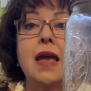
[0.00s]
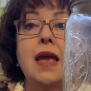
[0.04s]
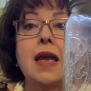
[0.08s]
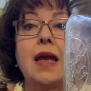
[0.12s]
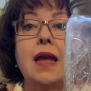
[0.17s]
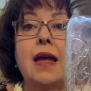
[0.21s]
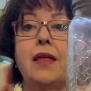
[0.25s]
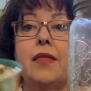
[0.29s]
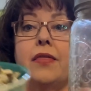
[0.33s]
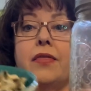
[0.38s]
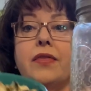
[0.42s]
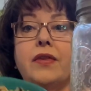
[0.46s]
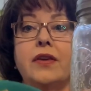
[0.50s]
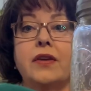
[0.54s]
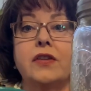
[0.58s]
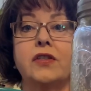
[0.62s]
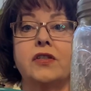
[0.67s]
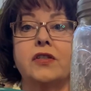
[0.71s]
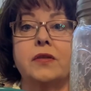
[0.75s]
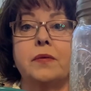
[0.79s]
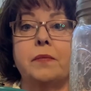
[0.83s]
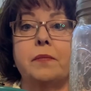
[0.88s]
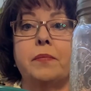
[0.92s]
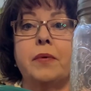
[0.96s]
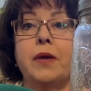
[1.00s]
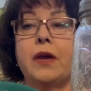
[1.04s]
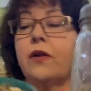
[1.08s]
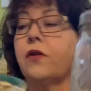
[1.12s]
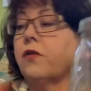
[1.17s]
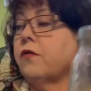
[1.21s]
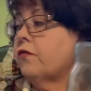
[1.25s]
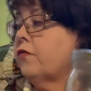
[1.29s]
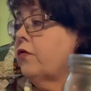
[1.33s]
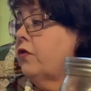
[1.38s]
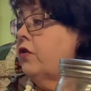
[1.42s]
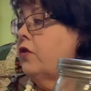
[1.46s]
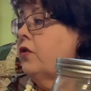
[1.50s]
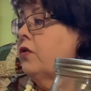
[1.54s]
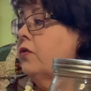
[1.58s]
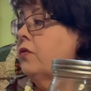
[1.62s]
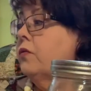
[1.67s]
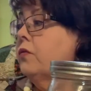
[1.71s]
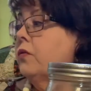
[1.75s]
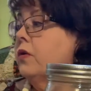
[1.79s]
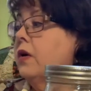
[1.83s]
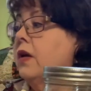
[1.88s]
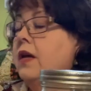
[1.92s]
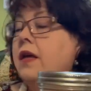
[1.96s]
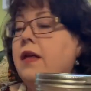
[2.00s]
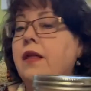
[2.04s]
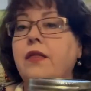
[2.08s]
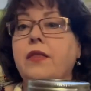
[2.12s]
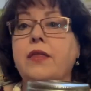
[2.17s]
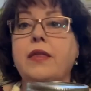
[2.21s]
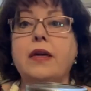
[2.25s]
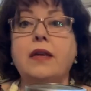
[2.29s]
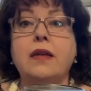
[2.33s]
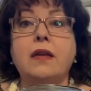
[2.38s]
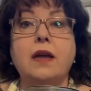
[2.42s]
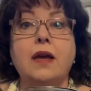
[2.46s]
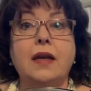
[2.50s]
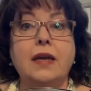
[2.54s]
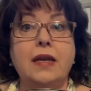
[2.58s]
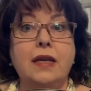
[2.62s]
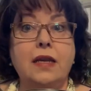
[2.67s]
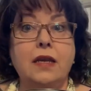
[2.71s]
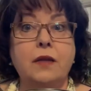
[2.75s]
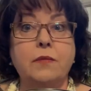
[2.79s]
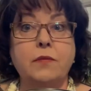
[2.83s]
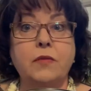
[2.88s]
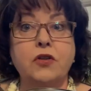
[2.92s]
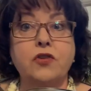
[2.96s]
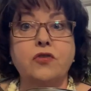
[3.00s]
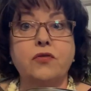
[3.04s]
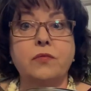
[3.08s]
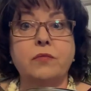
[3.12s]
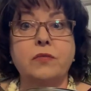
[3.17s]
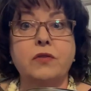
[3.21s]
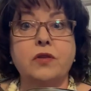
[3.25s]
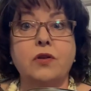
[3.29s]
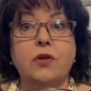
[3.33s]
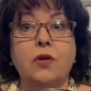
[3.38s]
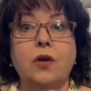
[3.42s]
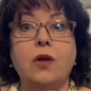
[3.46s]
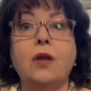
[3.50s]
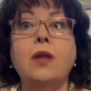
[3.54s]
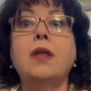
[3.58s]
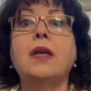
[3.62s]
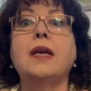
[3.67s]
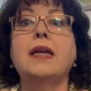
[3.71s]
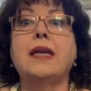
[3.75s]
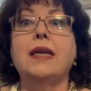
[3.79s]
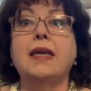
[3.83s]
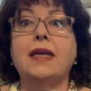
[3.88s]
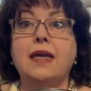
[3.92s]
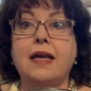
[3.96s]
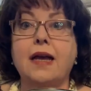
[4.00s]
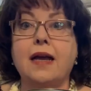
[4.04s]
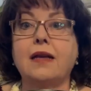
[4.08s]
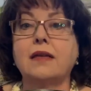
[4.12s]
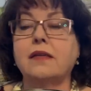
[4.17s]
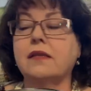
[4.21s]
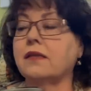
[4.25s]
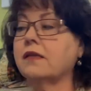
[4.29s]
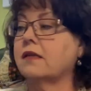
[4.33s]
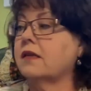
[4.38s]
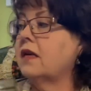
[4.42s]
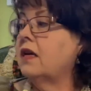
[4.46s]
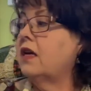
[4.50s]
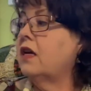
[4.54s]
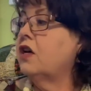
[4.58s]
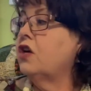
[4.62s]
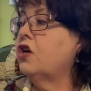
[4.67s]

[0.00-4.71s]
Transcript: and this better for you than not eating mushrooms at all? Yes.